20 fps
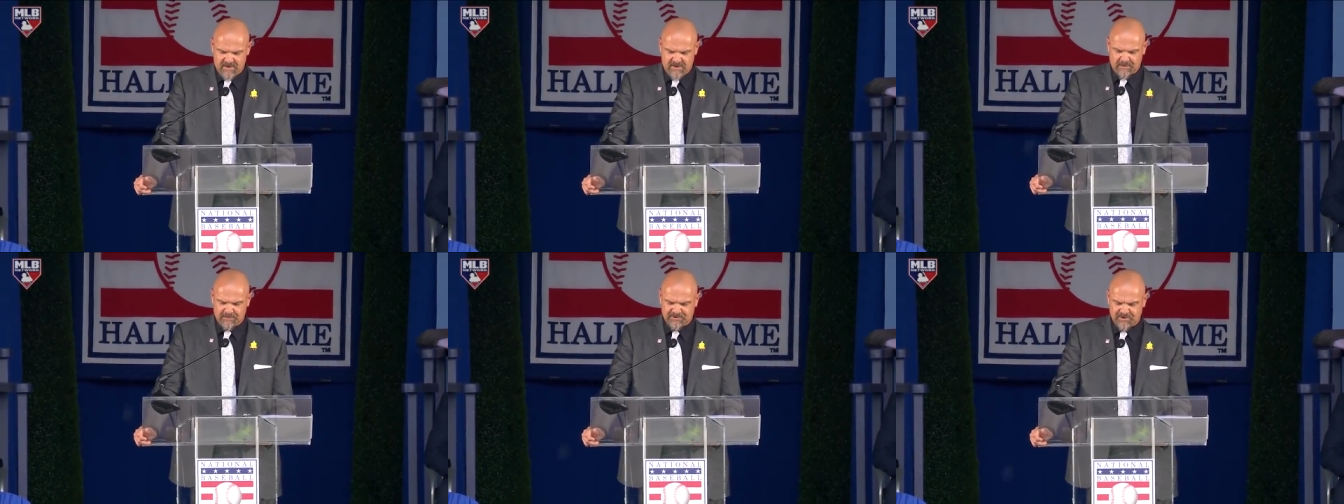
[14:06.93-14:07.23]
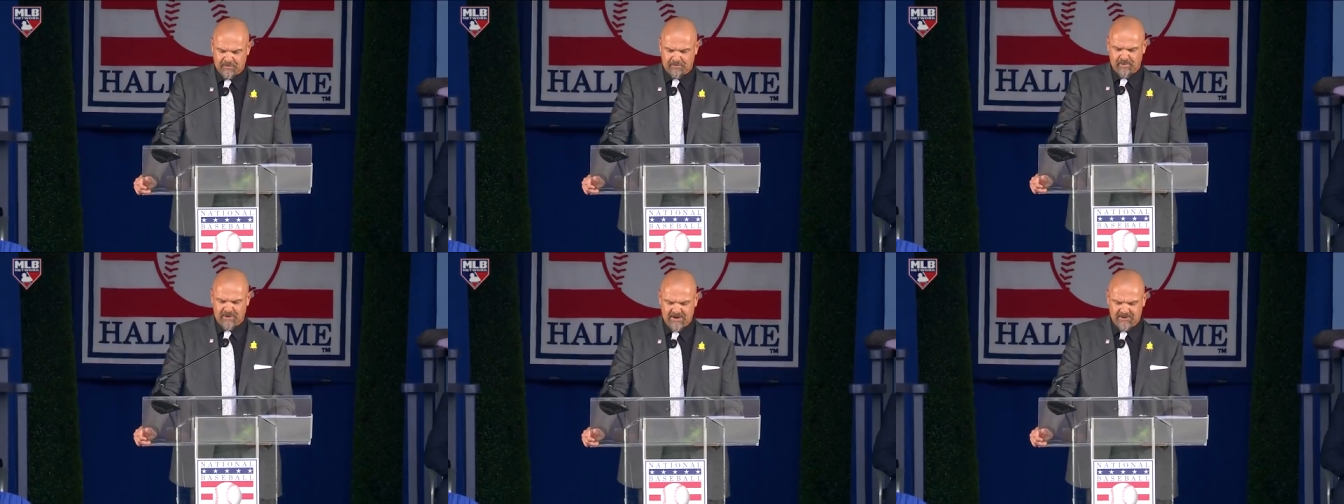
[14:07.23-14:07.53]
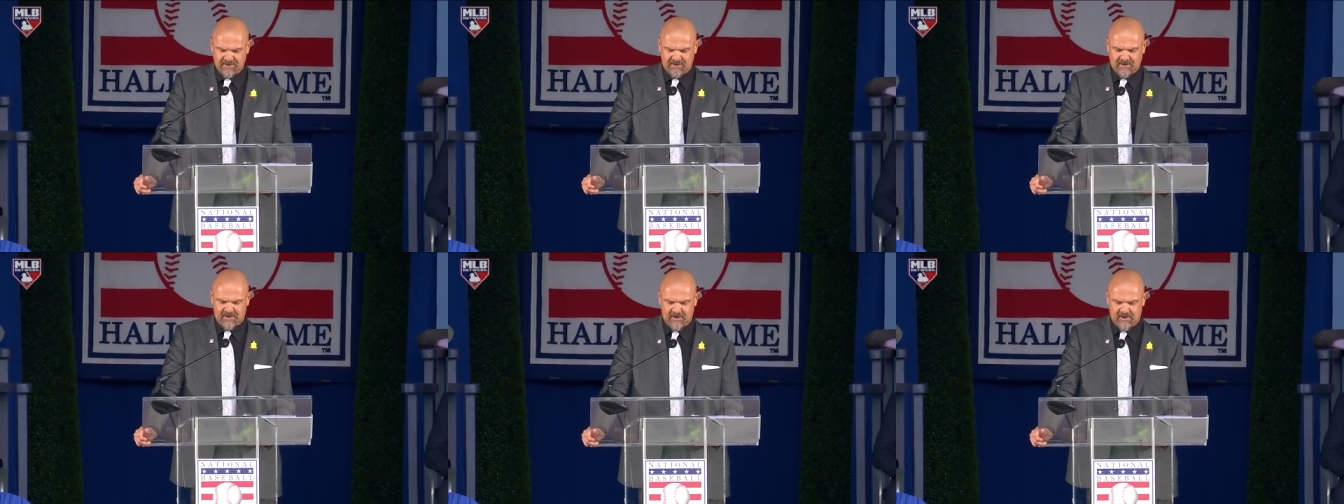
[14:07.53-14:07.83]
I'm so
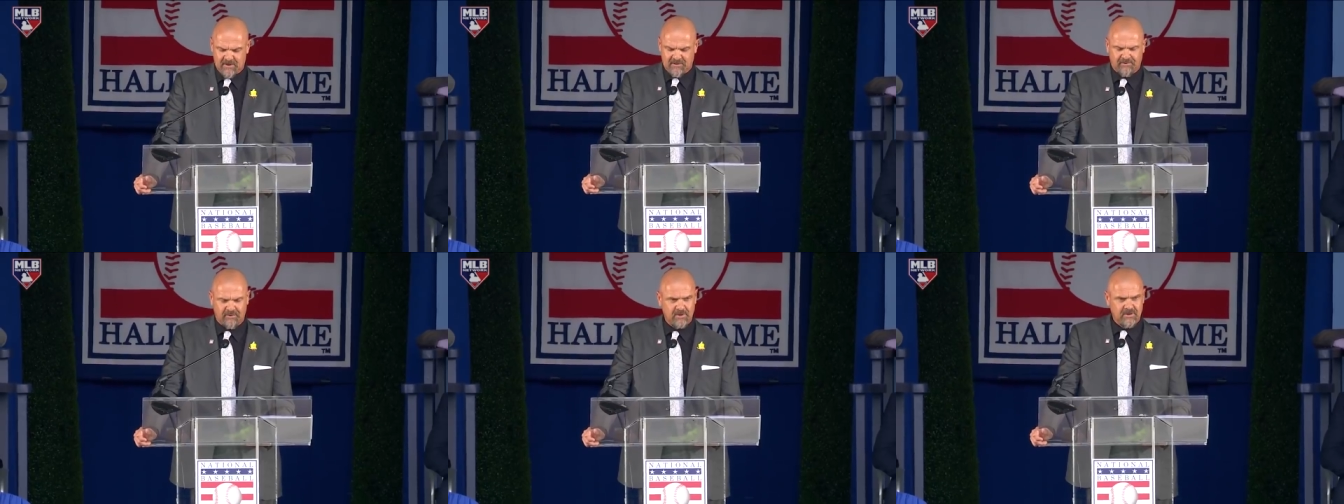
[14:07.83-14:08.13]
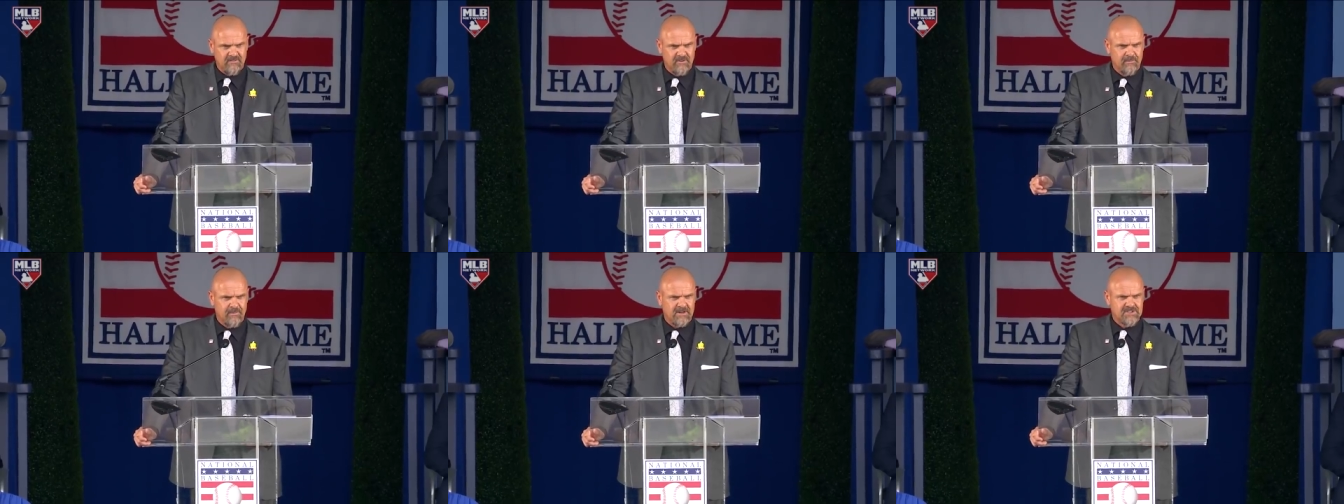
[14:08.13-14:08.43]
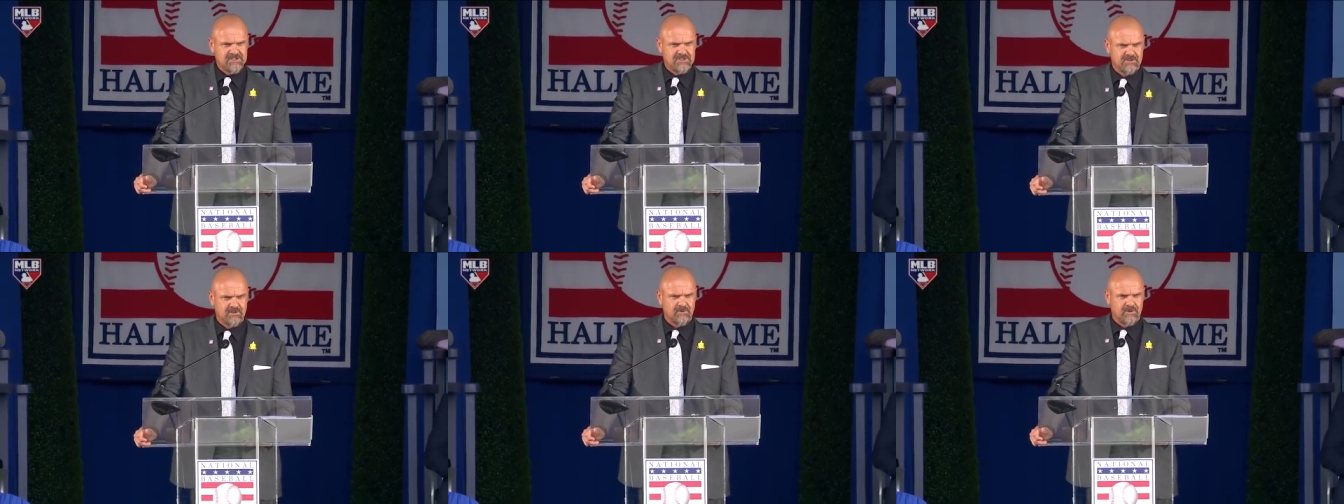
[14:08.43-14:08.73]
proud to call all three of you my
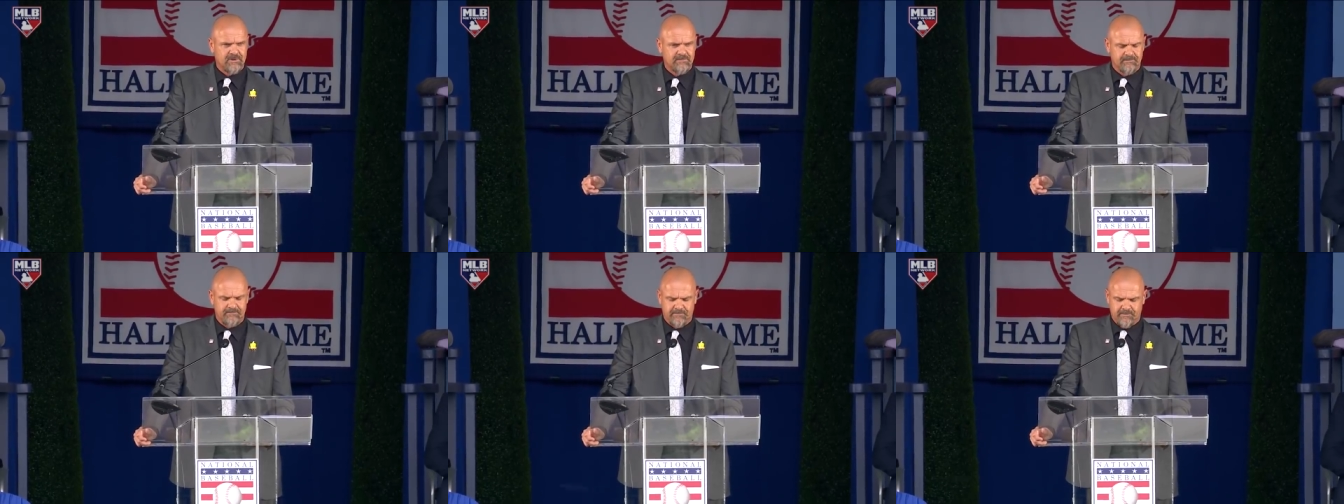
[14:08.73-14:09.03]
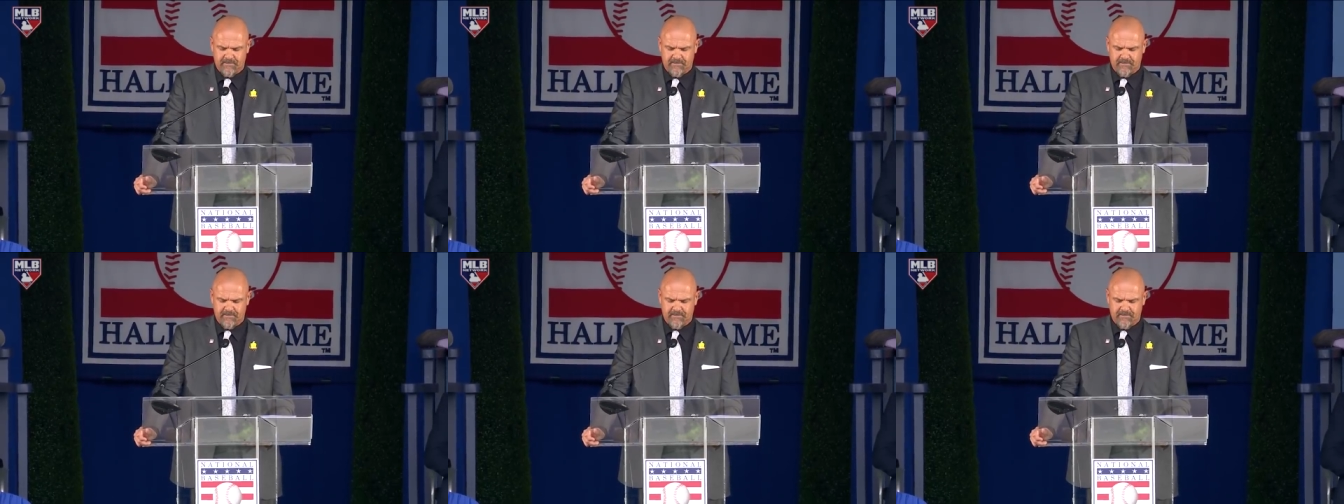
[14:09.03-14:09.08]
children.